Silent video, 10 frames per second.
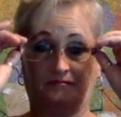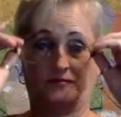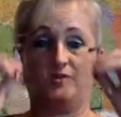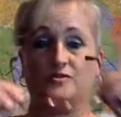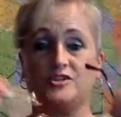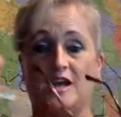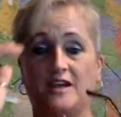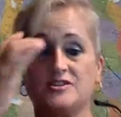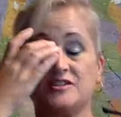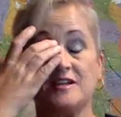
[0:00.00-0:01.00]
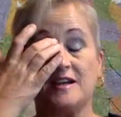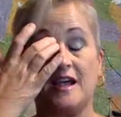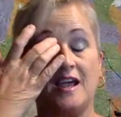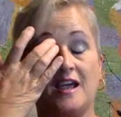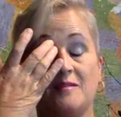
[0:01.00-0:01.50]
Who changed the
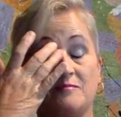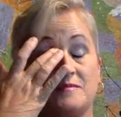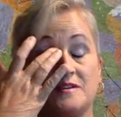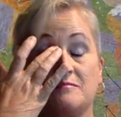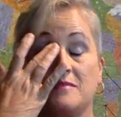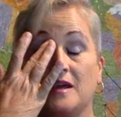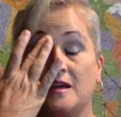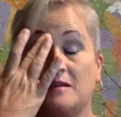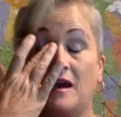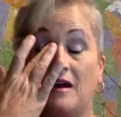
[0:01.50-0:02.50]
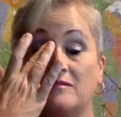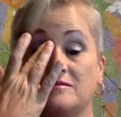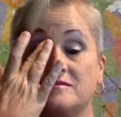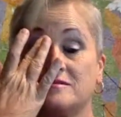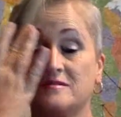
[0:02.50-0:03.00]
name to Mickey
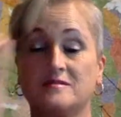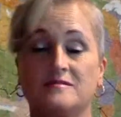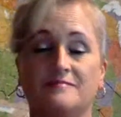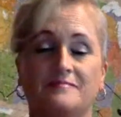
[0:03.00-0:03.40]
Mouse?